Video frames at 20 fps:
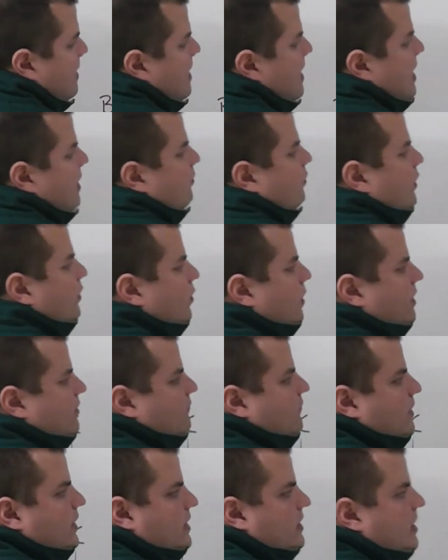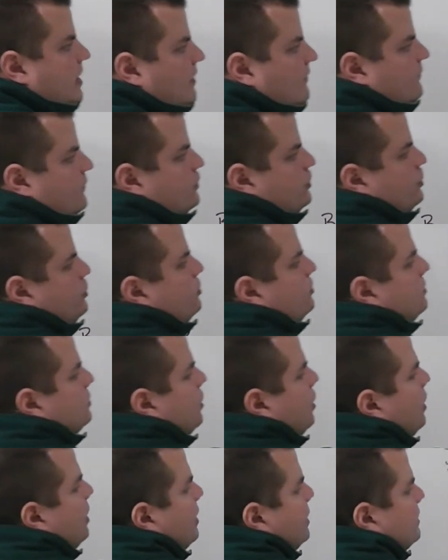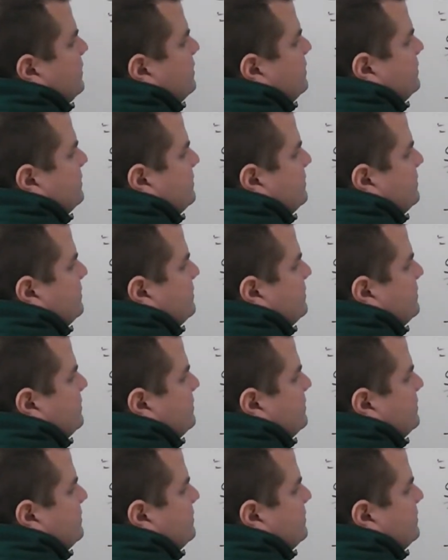and we want to run a cover 2 look,